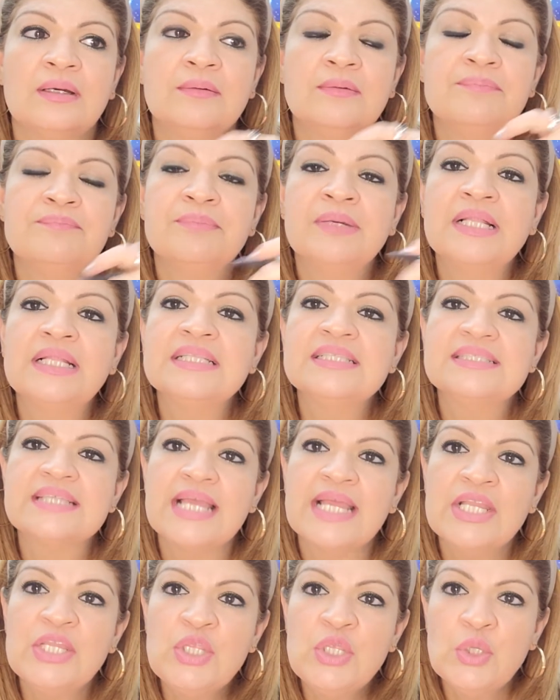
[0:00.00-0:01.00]
build
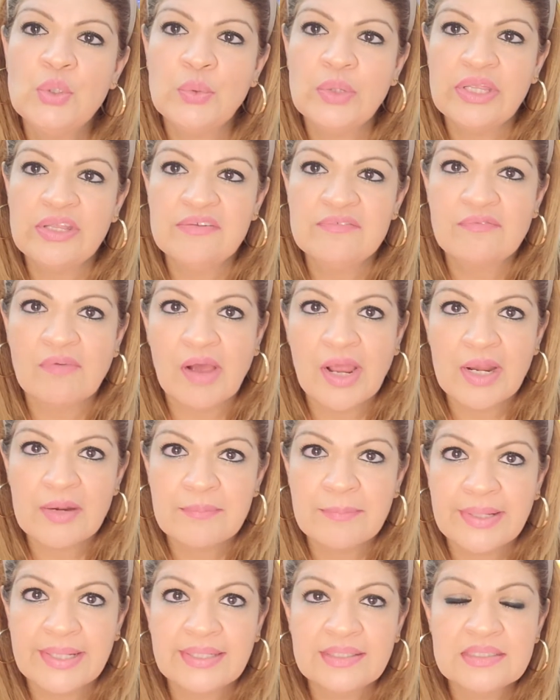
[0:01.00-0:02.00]
a new
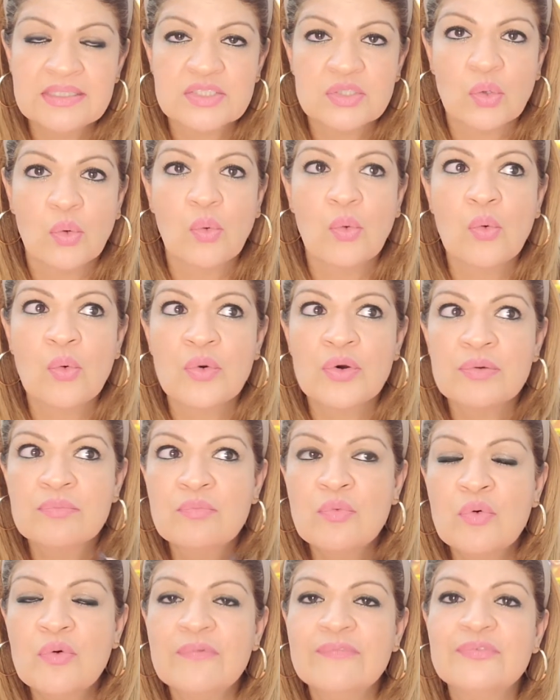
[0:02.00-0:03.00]
environment or
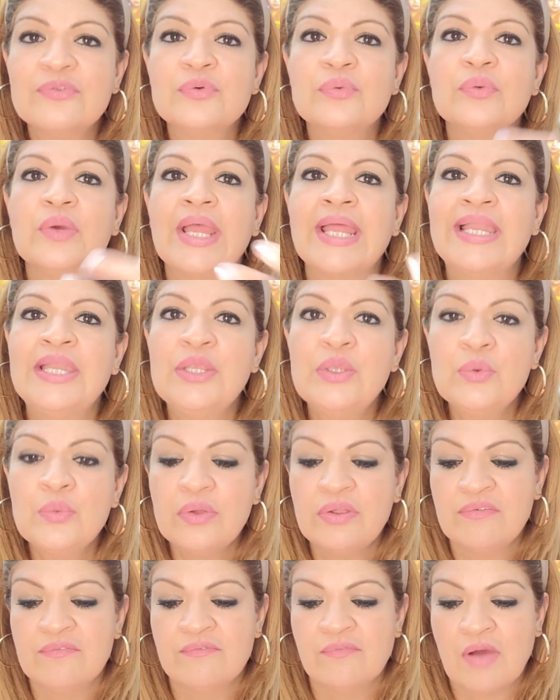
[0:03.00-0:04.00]
move to a new
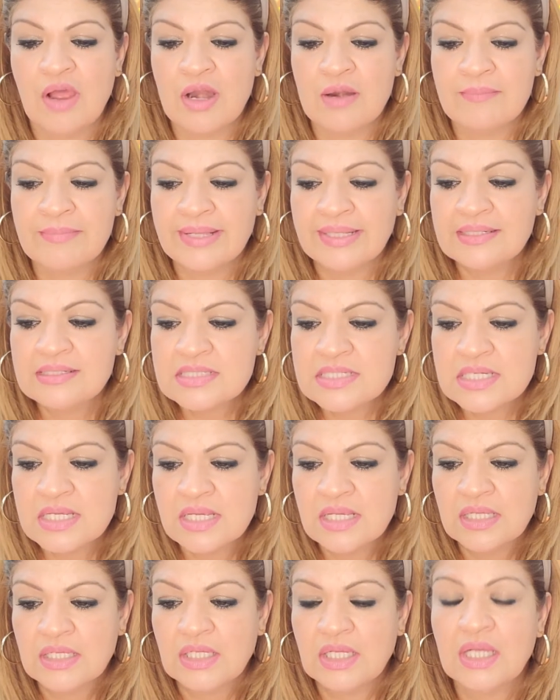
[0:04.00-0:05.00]
environment
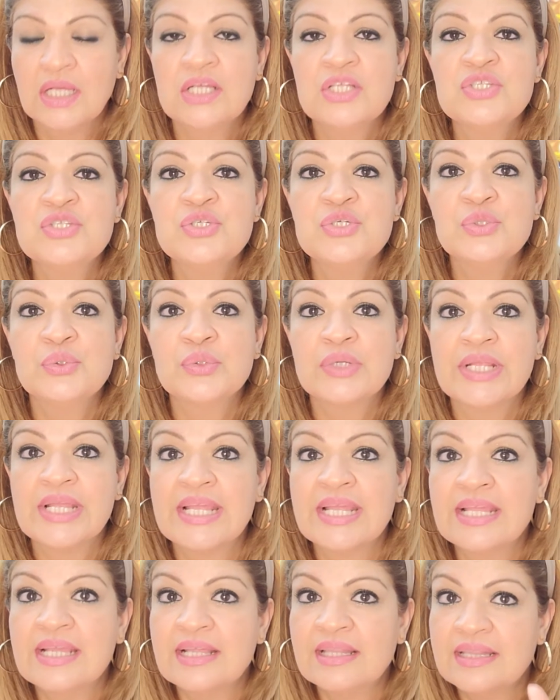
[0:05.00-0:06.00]

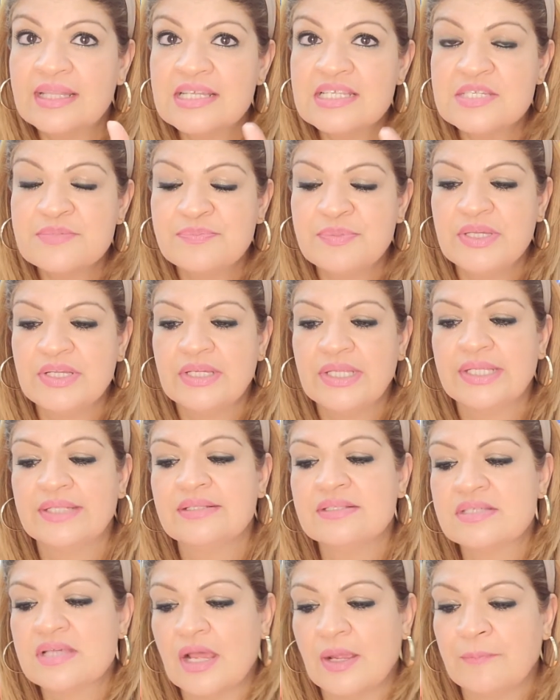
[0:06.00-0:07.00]
during this
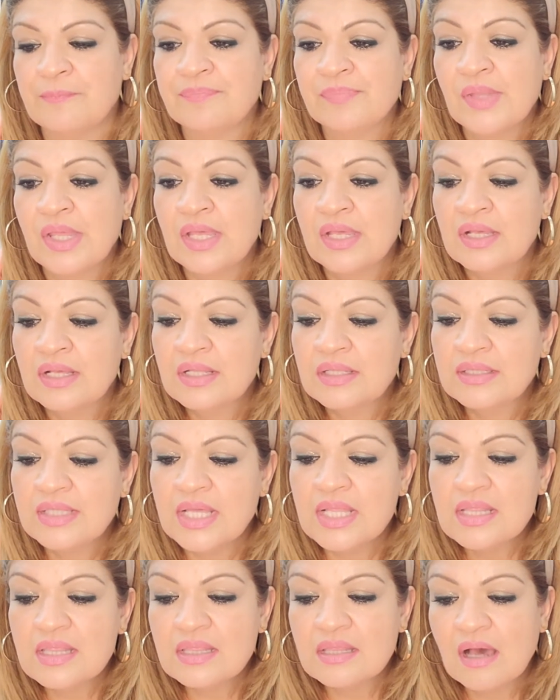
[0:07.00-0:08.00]
period time.
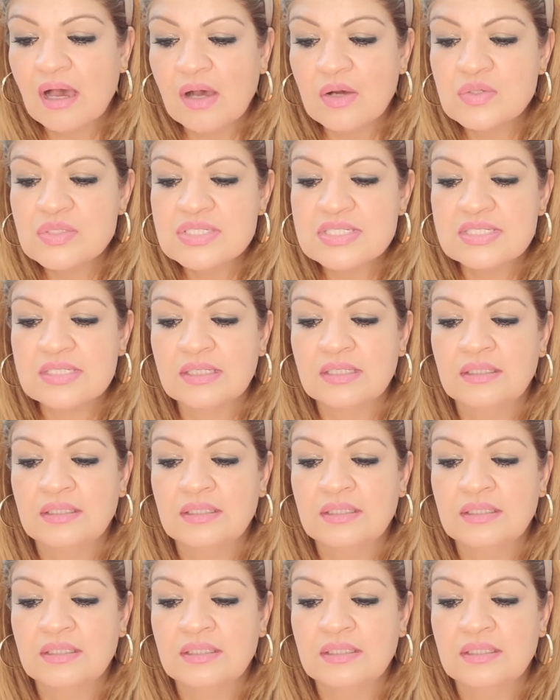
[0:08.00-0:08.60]
10th house,